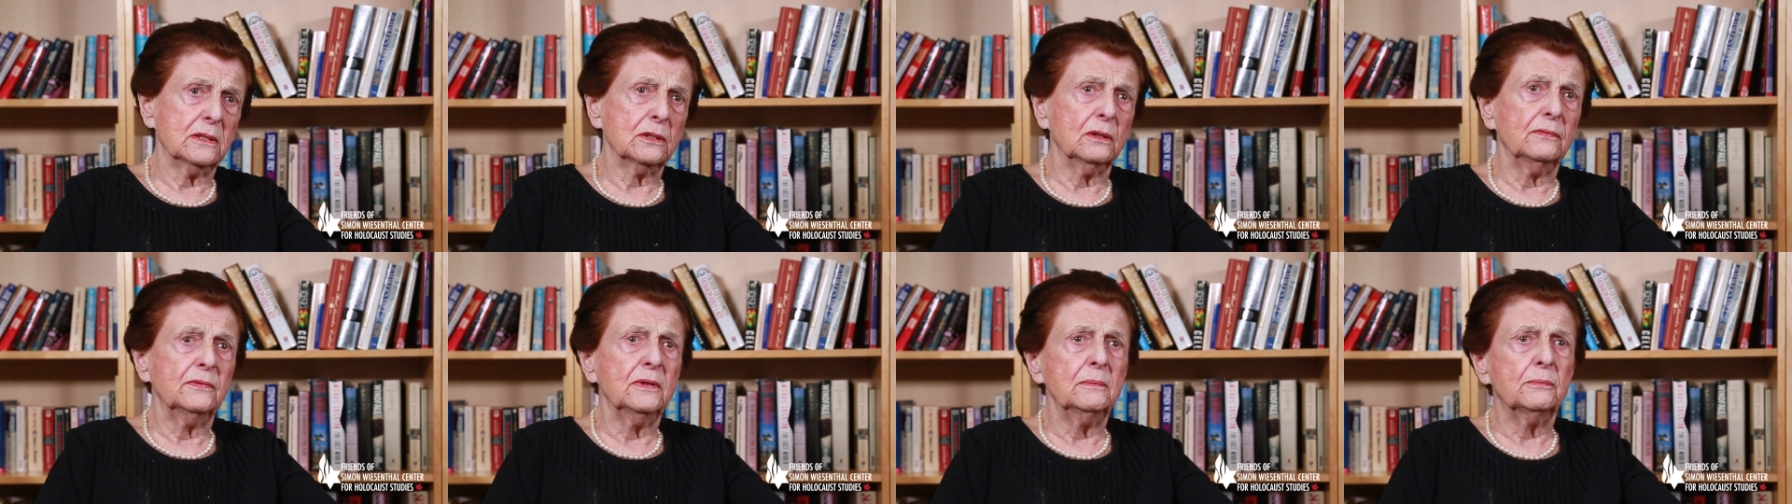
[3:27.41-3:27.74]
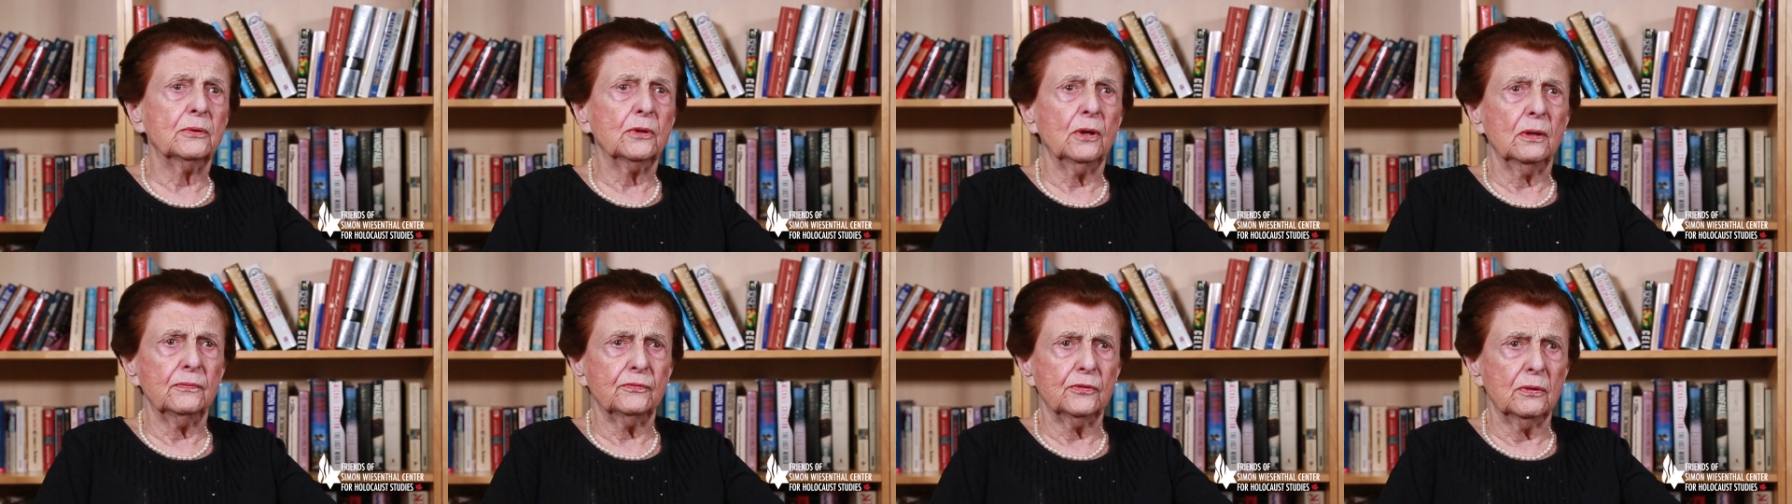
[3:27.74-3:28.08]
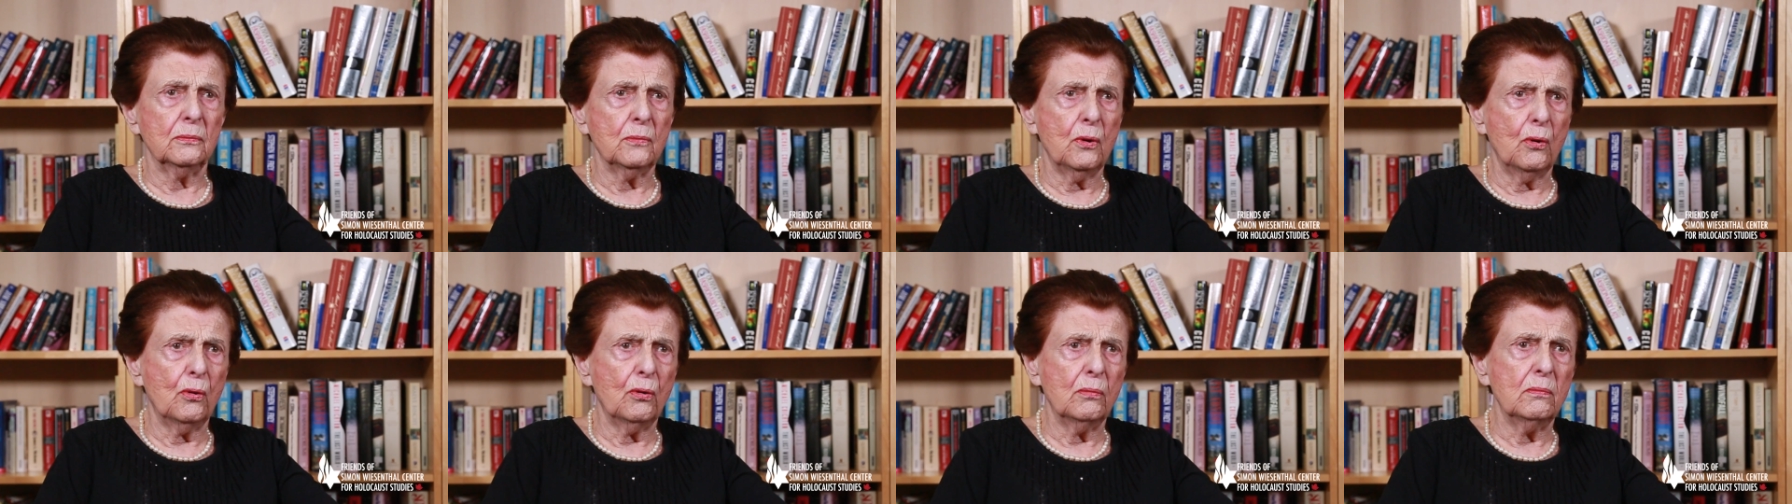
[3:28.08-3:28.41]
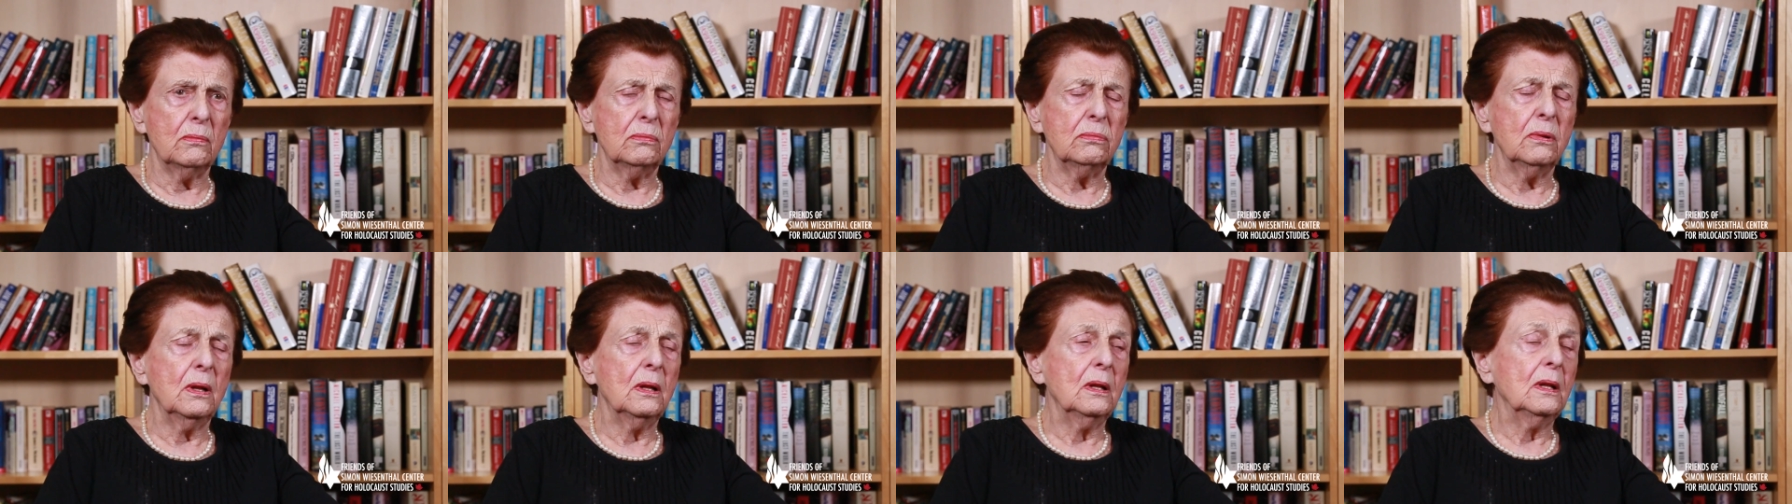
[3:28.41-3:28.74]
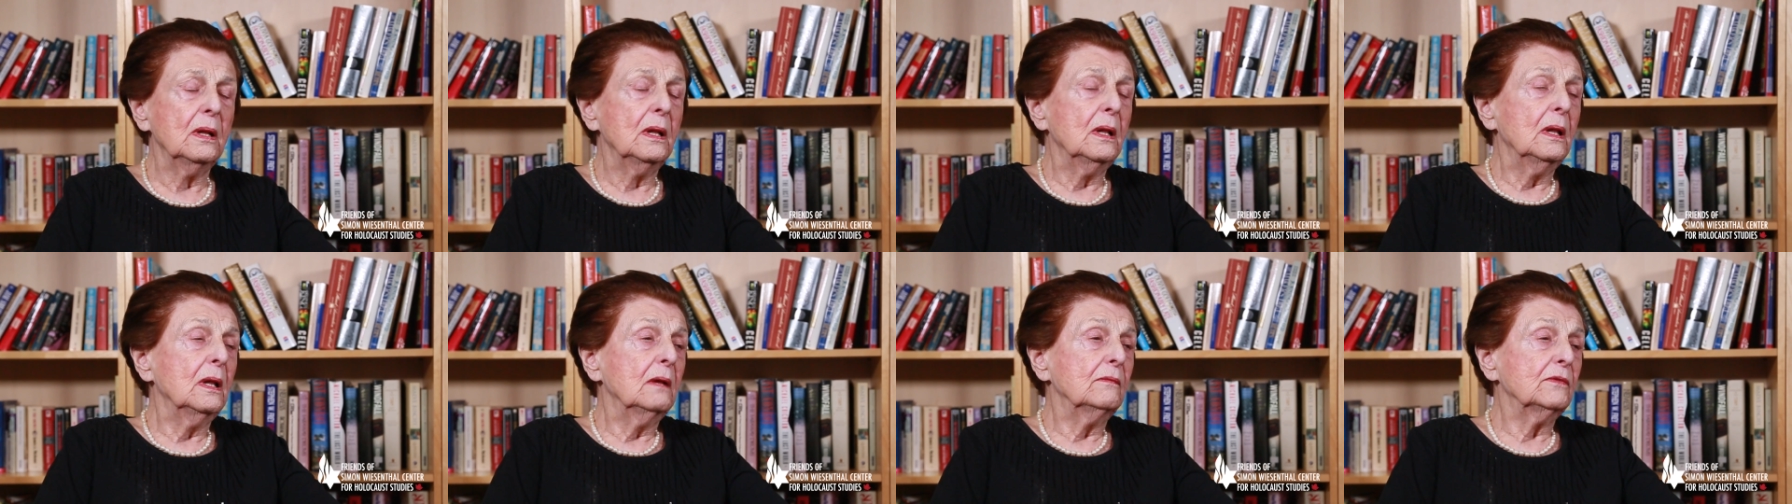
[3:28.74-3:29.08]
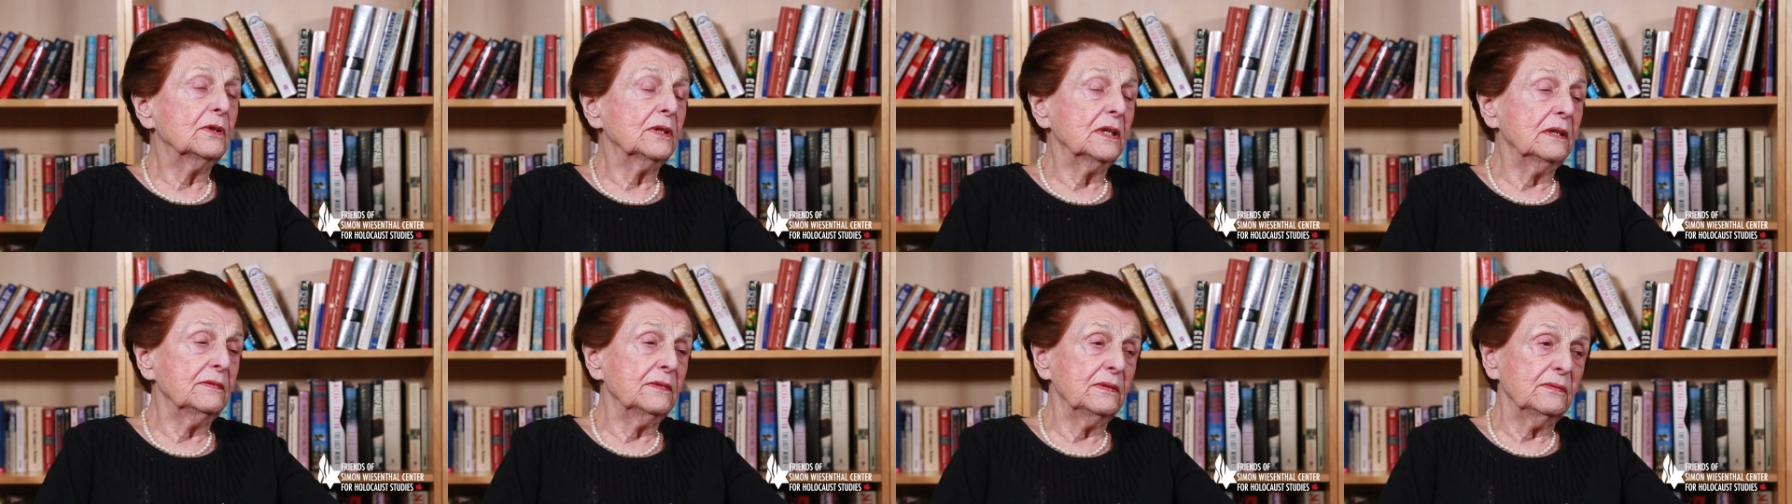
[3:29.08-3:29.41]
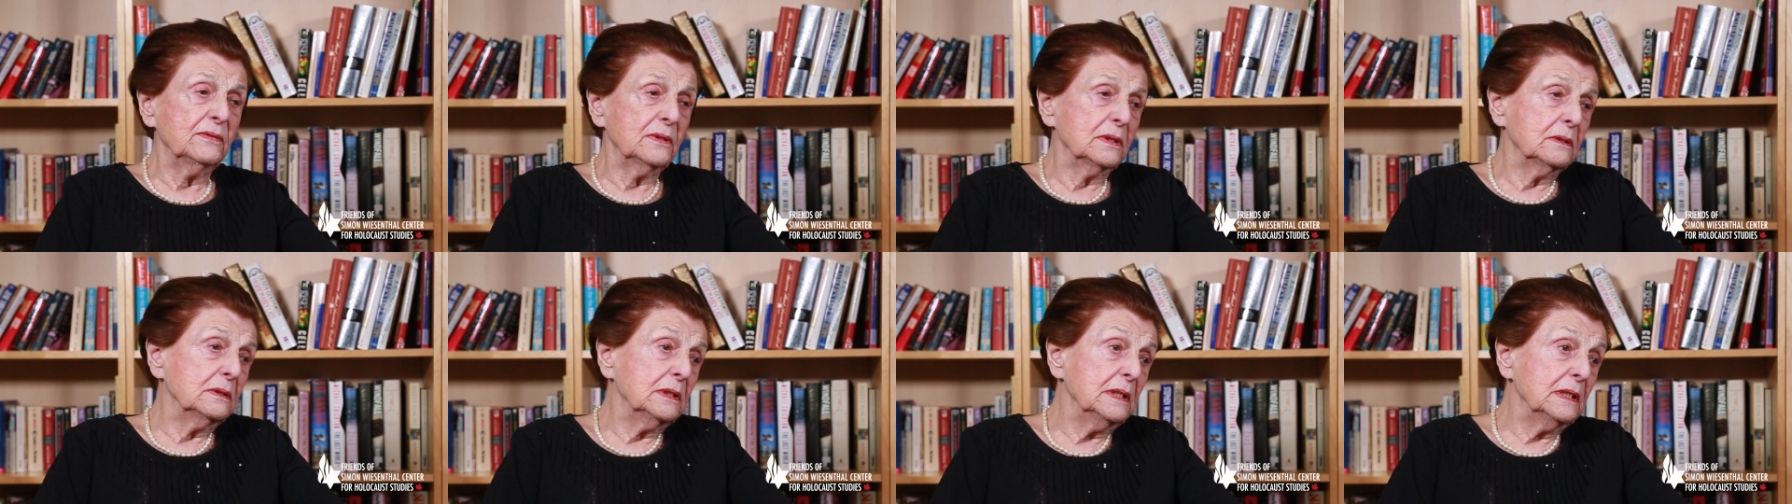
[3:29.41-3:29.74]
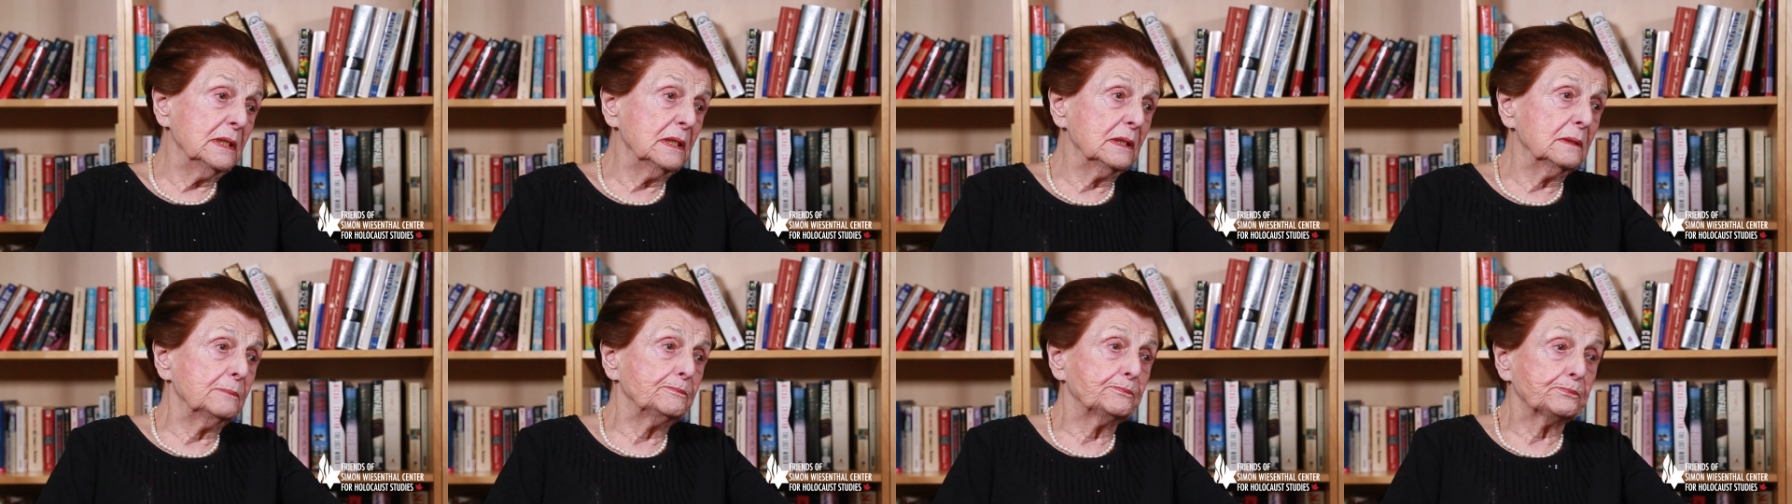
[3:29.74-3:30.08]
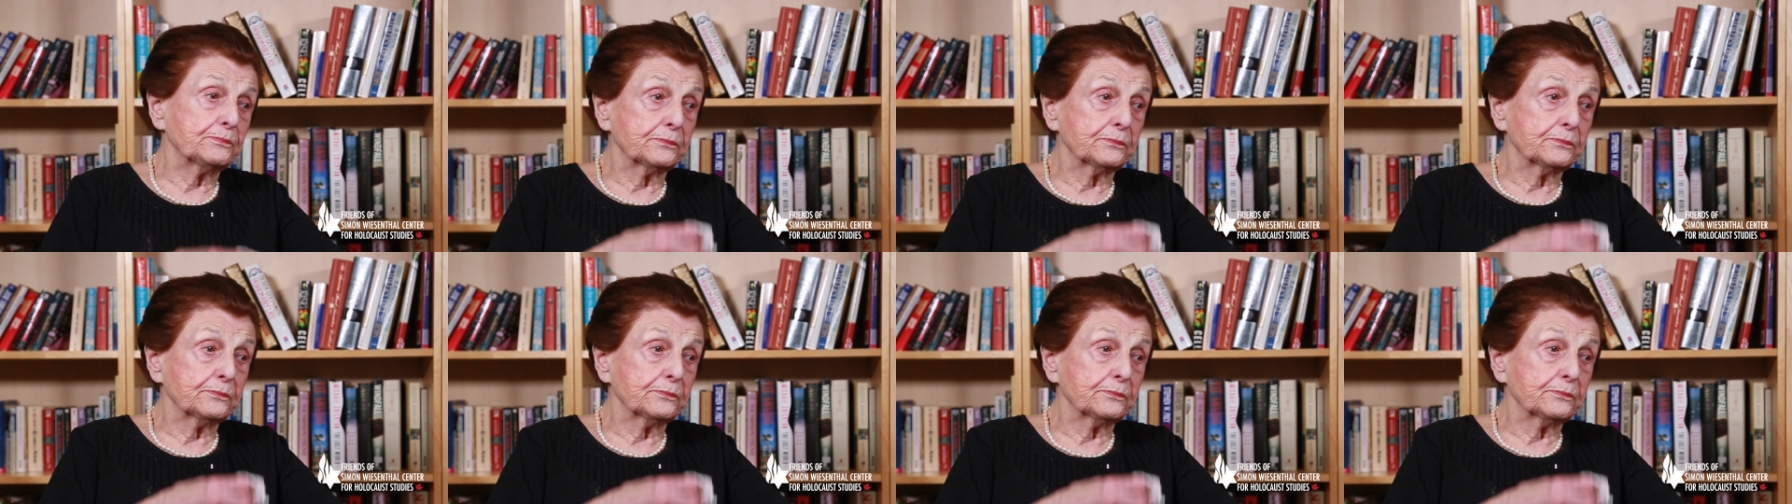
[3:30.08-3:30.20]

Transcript: so we brought from home whatever we needed.